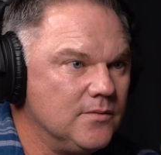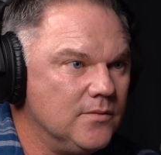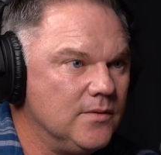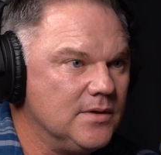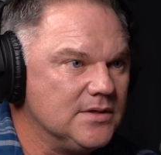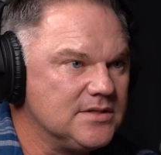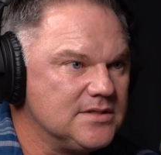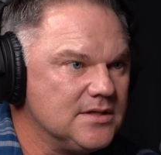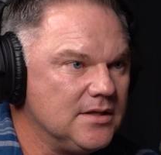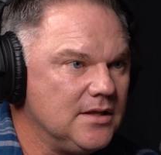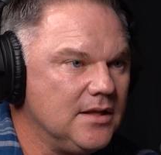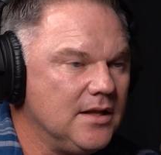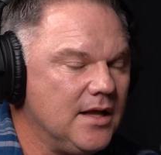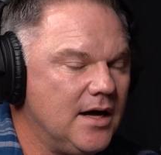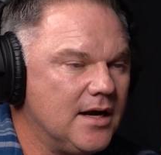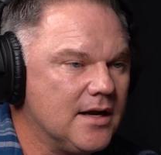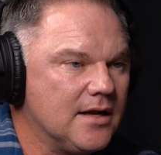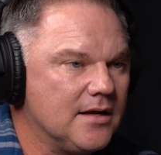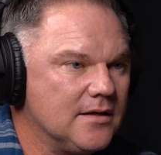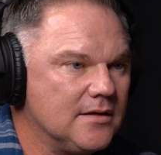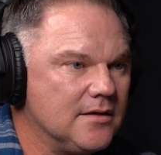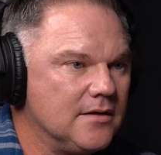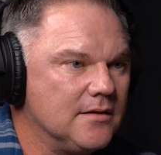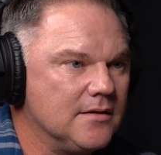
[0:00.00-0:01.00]
What's a lot
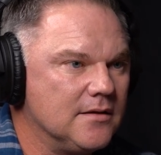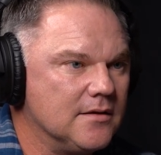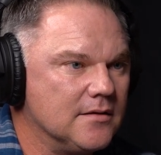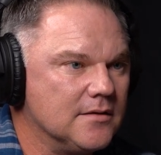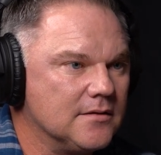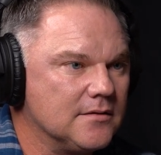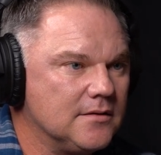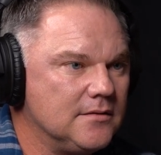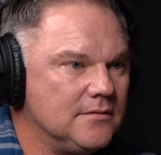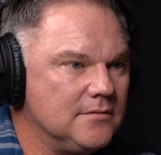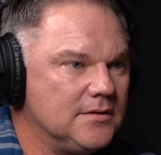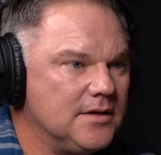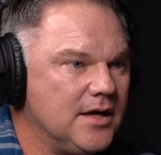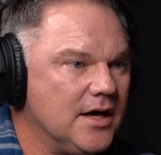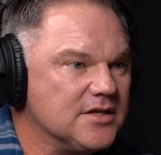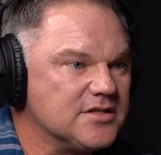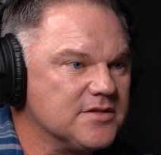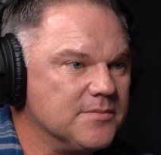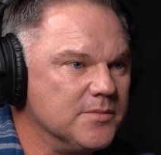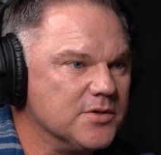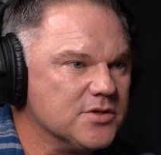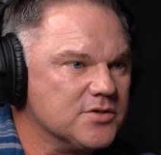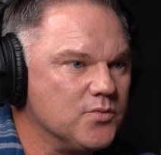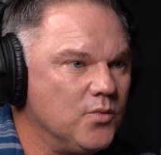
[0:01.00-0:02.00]
of the
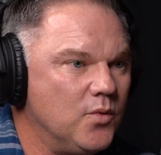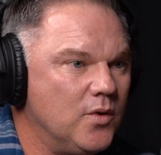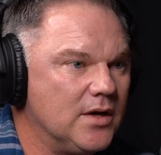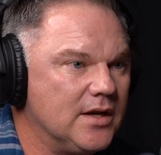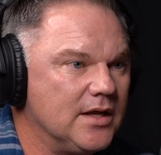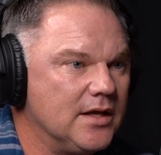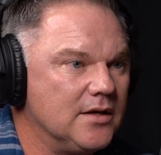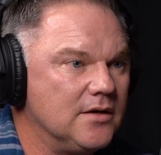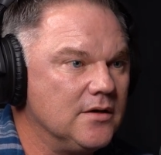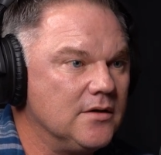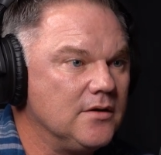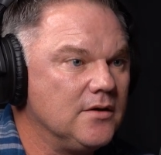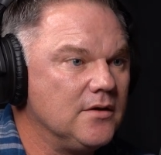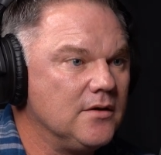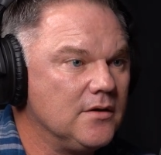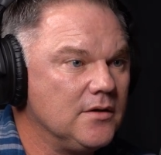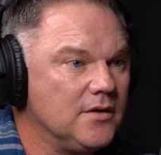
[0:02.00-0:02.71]
customers wanting